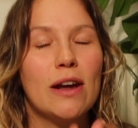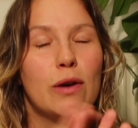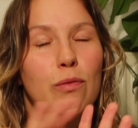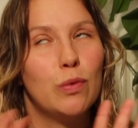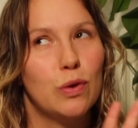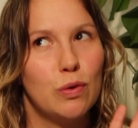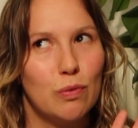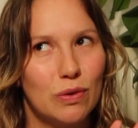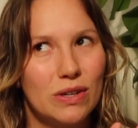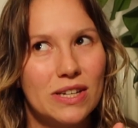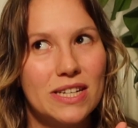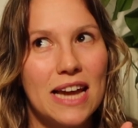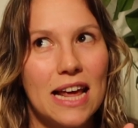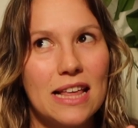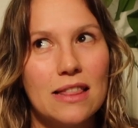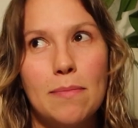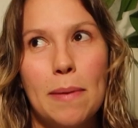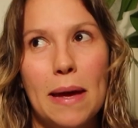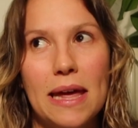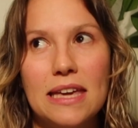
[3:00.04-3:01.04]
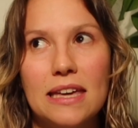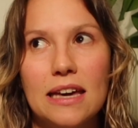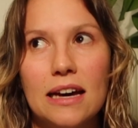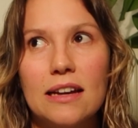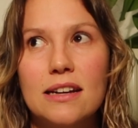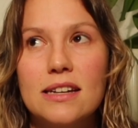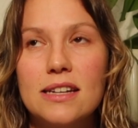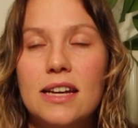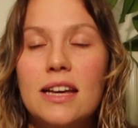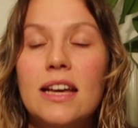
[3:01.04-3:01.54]
I wouldn't want to take the pay
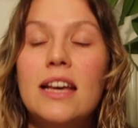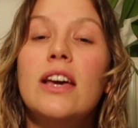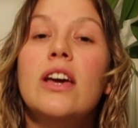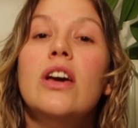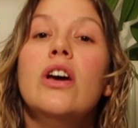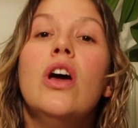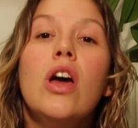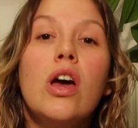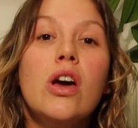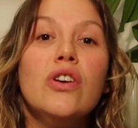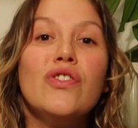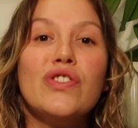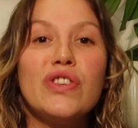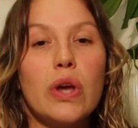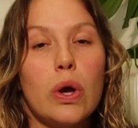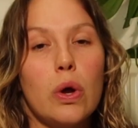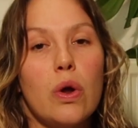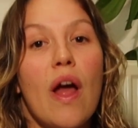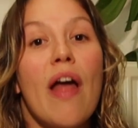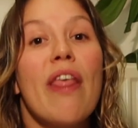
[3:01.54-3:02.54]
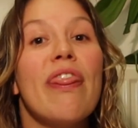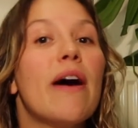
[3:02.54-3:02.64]
cut. So